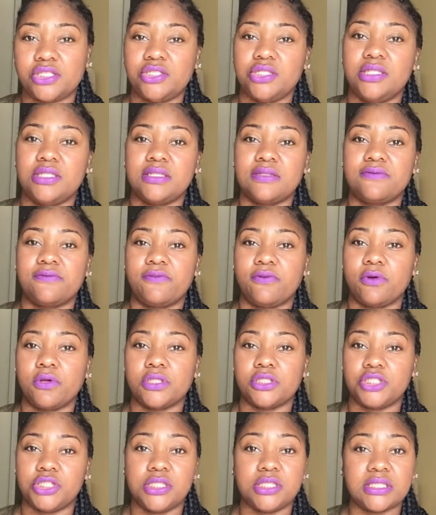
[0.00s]

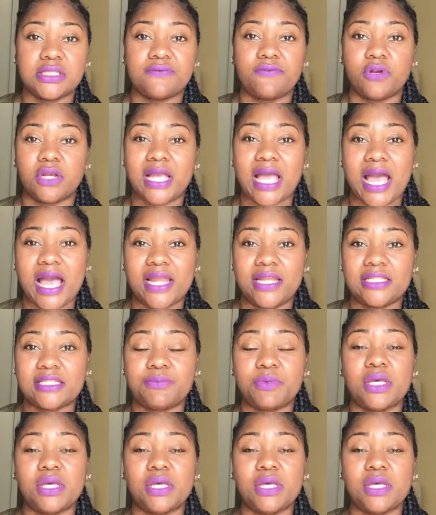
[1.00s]
Jesus for guidance,